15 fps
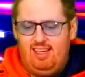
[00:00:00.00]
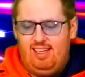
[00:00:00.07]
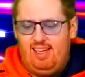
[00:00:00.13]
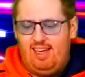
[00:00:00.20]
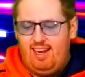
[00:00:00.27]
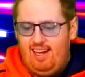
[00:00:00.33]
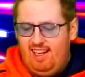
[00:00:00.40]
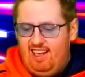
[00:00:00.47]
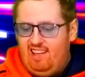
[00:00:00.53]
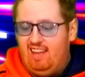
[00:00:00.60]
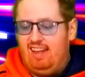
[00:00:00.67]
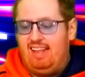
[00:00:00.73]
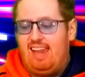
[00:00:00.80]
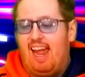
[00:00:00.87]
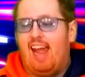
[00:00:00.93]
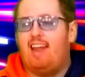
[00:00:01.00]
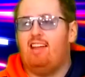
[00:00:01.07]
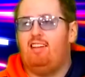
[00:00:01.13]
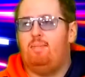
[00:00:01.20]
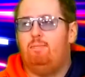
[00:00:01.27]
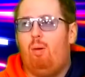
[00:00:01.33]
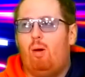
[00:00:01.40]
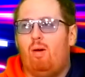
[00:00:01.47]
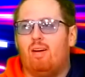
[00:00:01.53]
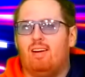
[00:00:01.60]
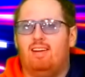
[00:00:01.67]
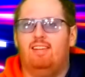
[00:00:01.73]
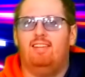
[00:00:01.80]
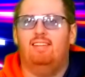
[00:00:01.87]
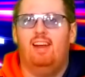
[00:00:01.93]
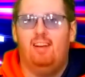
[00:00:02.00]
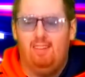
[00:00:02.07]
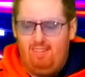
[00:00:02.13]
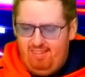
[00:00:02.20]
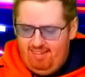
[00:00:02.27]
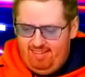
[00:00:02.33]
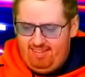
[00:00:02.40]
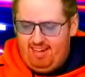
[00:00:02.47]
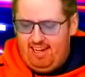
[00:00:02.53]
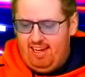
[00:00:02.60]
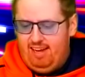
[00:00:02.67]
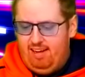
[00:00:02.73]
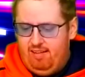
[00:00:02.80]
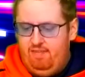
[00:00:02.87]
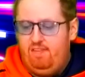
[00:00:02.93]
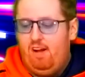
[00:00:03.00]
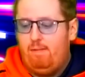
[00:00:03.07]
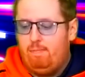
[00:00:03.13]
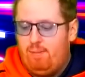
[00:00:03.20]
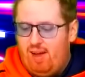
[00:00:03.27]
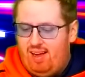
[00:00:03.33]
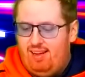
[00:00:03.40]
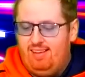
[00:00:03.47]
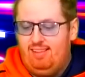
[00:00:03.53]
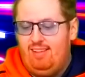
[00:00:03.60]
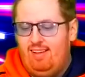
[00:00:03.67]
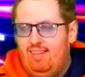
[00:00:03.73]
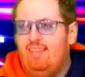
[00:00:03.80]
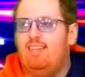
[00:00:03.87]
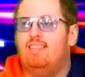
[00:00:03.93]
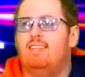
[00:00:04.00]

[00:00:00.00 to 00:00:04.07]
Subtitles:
and in today's sports news and football news,